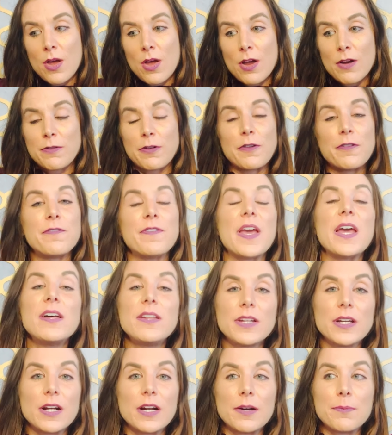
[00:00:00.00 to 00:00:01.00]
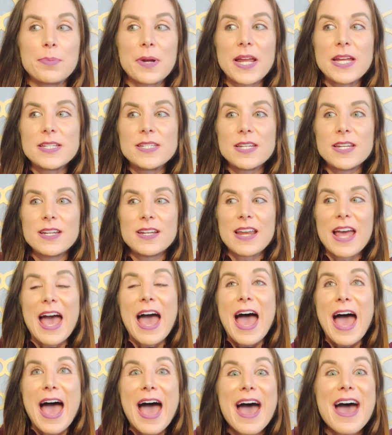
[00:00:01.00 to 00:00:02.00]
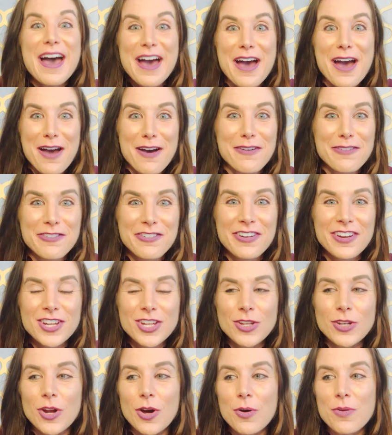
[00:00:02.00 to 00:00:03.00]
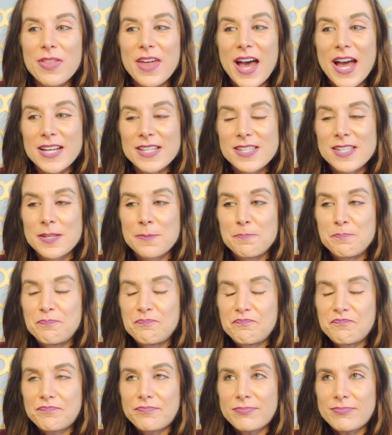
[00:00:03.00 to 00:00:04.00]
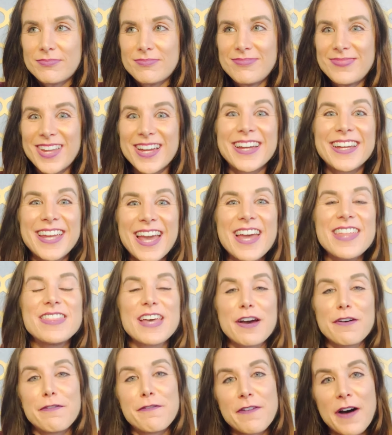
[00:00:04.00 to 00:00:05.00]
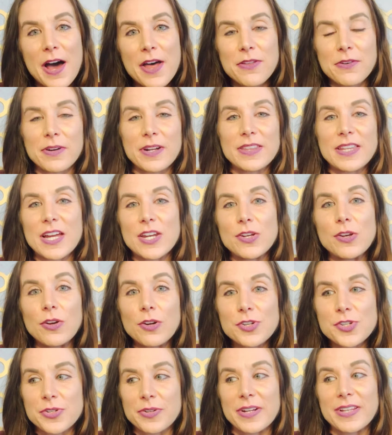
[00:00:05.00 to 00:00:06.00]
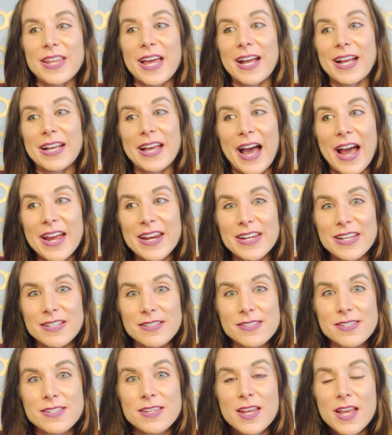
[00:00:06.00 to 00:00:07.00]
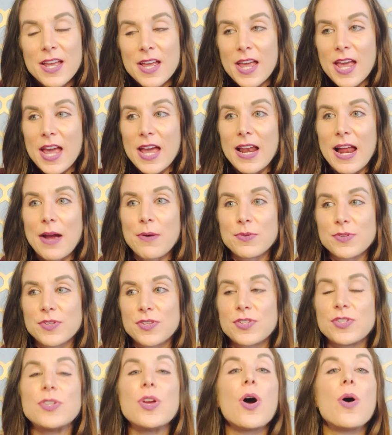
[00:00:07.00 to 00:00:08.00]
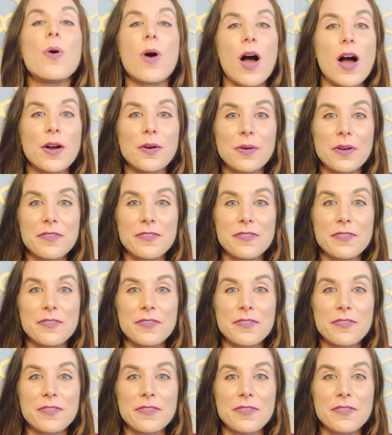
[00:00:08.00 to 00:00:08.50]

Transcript: for failure, but I didn't have, you know, that, again, that fathering, that nurturing, that guidance and I was so hungry